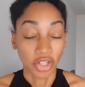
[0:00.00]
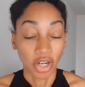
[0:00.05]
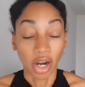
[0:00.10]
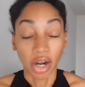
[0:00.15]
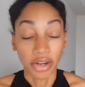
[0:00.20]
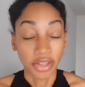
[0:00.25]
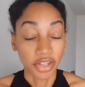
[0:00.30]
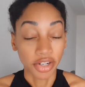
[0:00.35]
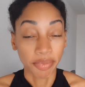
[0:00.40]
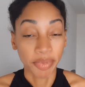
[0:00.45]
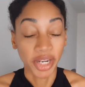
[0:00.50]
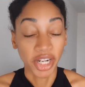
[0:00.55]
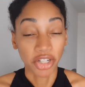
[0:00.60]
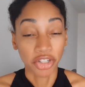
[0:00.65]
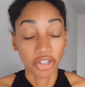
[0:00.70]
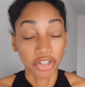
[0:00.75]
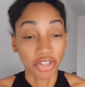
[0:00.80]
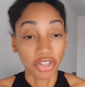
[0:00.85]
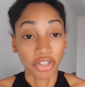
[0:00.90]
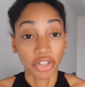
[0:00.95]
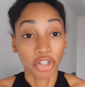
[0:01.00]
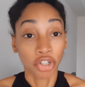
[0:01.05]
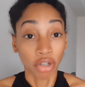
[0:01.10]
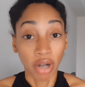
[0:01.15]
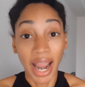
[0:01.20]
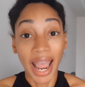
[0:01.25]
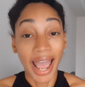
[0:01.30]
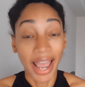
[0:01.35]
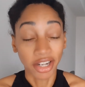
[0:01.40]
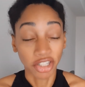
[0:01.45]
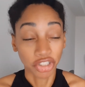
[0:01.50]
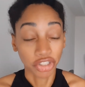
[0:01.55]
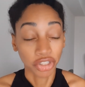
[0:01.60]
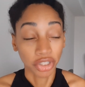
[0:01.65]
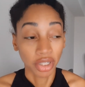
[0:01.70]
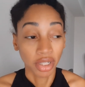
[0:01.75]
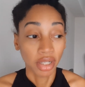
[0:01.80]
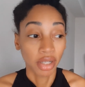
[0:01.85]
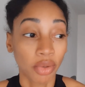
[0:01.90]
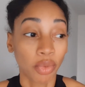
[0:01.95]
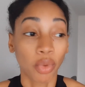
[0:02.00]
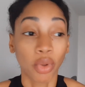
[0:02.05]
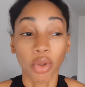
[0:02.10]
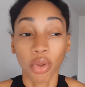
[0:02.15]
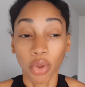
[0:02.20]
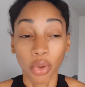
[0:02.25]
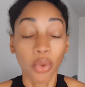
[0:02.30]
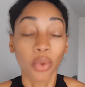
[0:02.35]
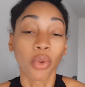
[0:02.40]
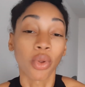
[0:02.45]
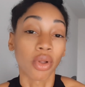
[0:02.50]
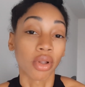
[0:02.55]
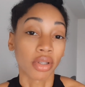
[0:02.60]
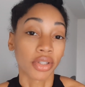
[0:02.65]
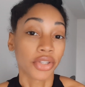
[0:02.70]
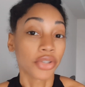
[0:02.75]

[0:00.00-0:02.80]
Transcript: Are their pictures trash? Well, cool.